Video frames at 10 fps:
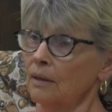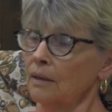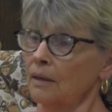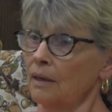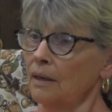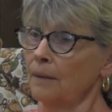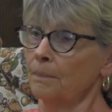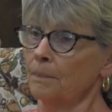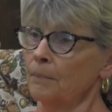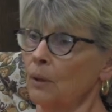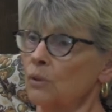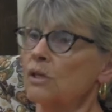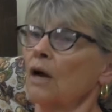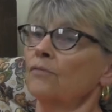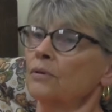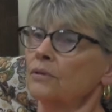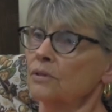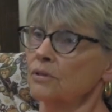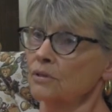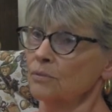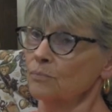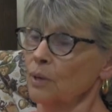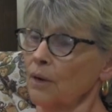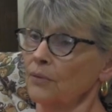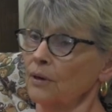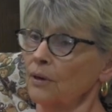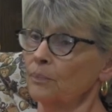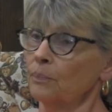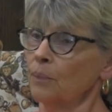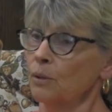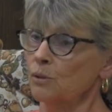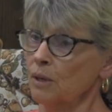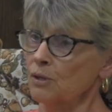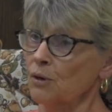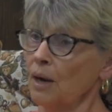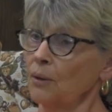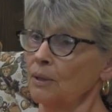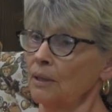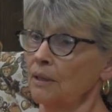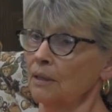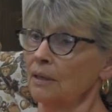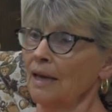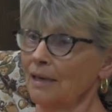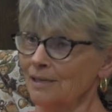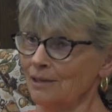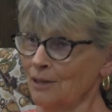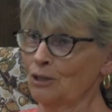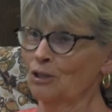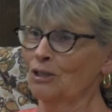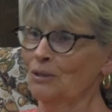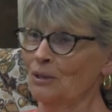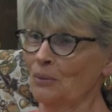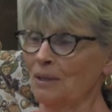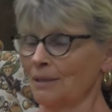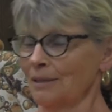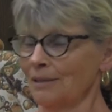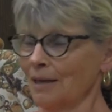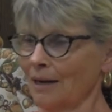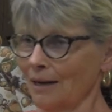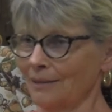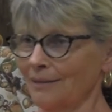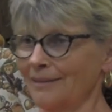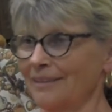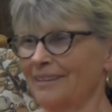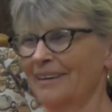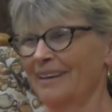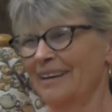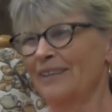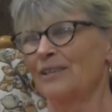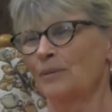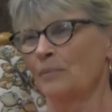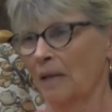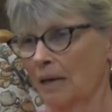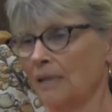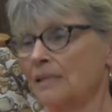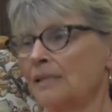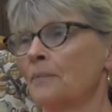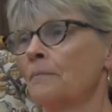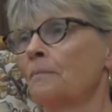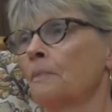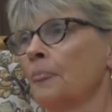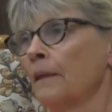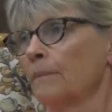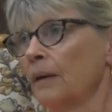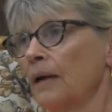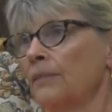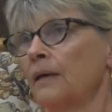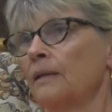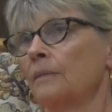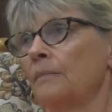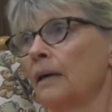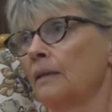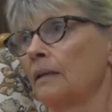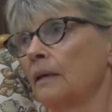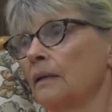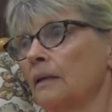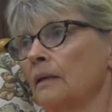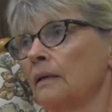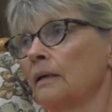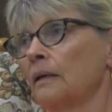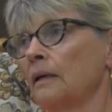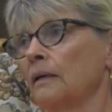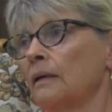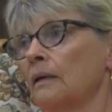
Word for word: the post office brought their postmaster out, and he did a cancellation that we had designed, and it was a blast. But I think the main thing that